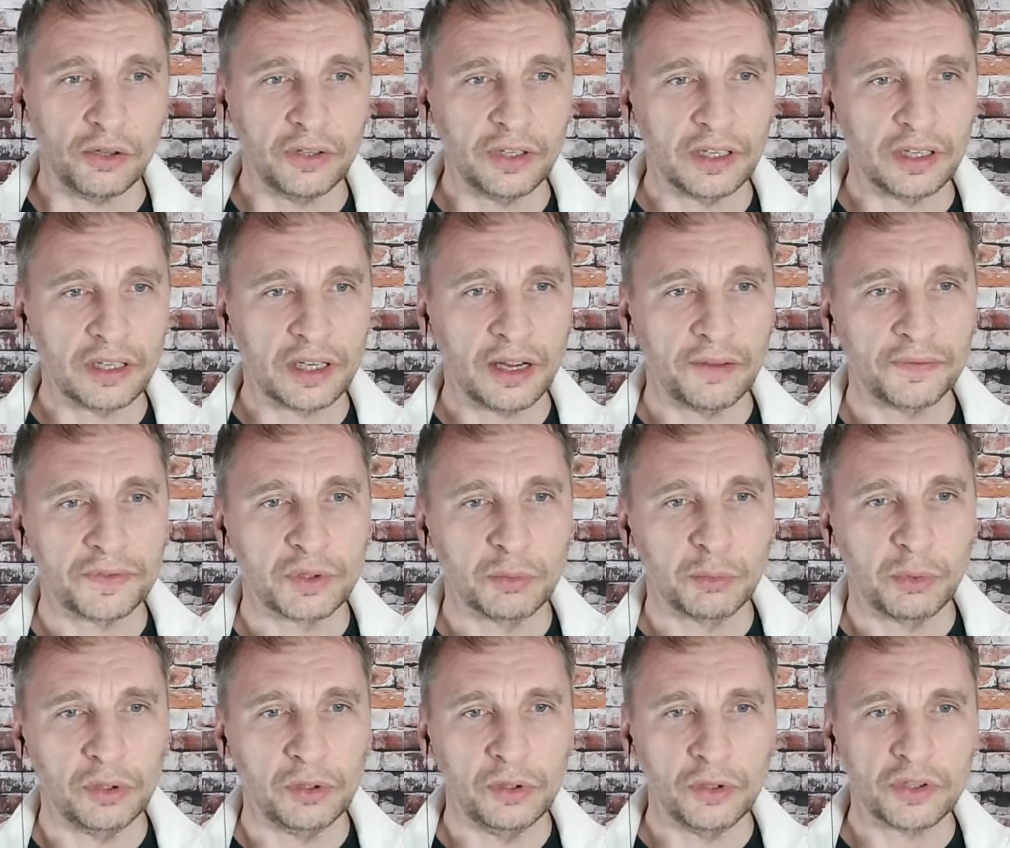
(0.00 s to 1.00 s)
the
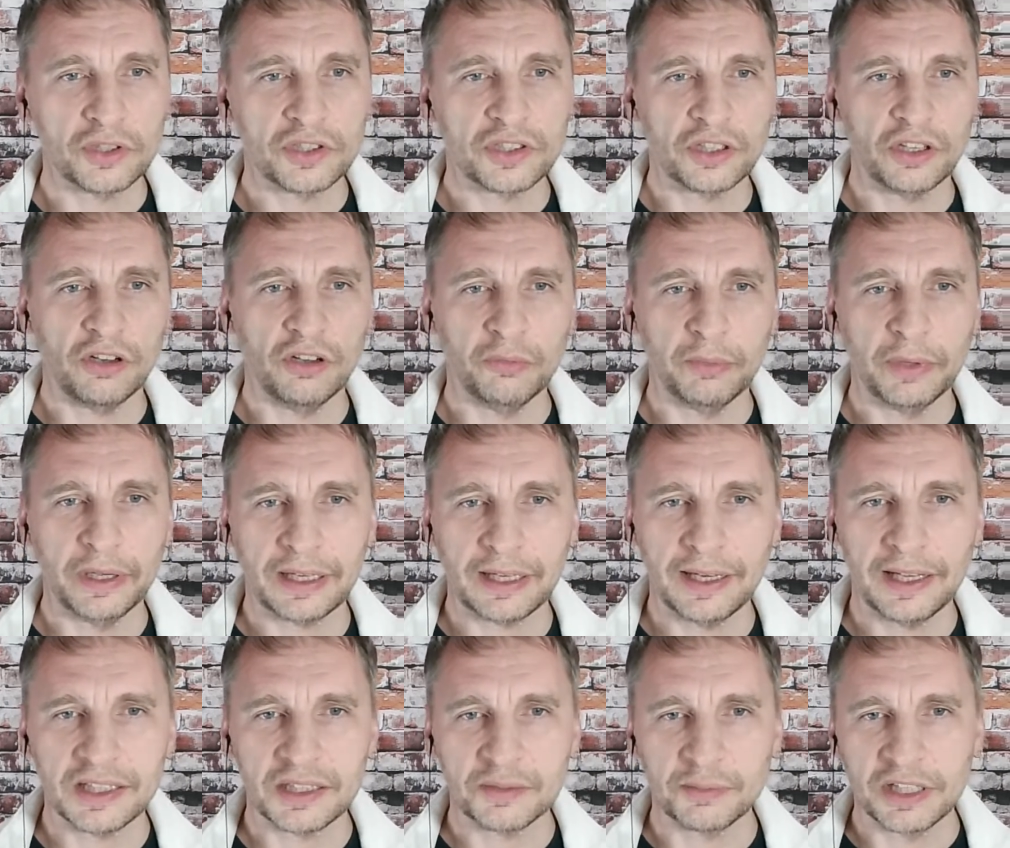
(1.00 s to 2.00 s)
uncomfortable looks on my
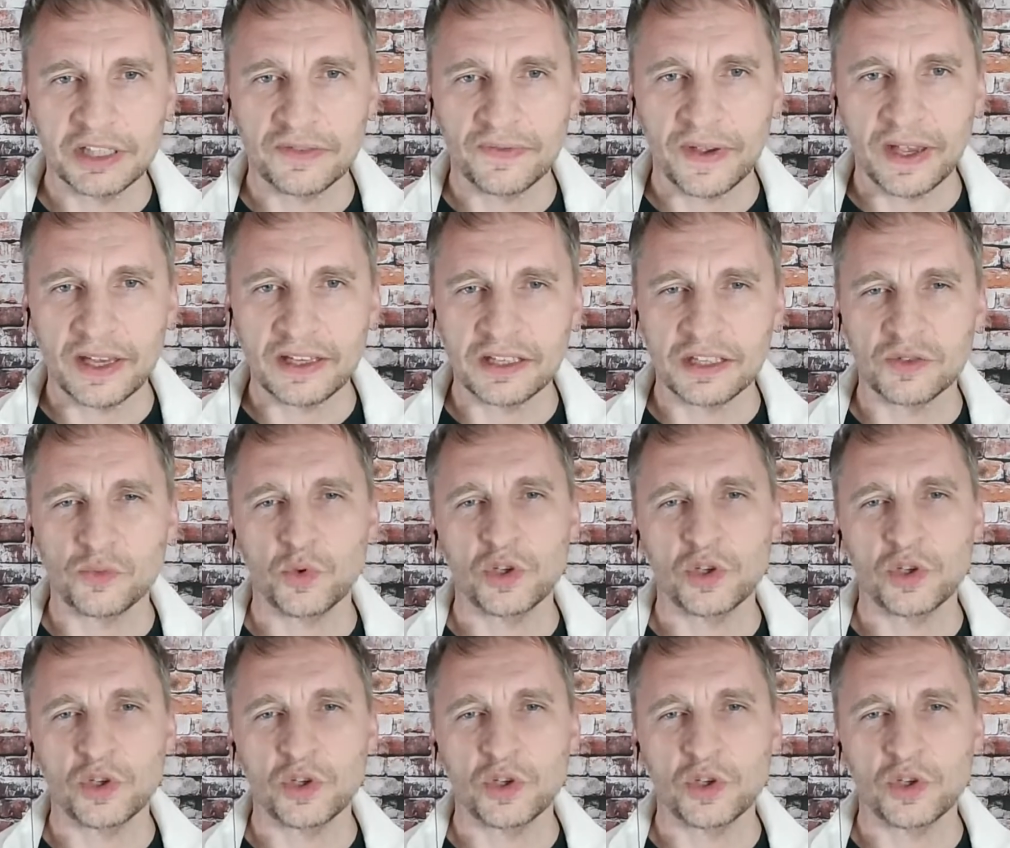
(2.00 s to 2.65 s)
classmates' faces,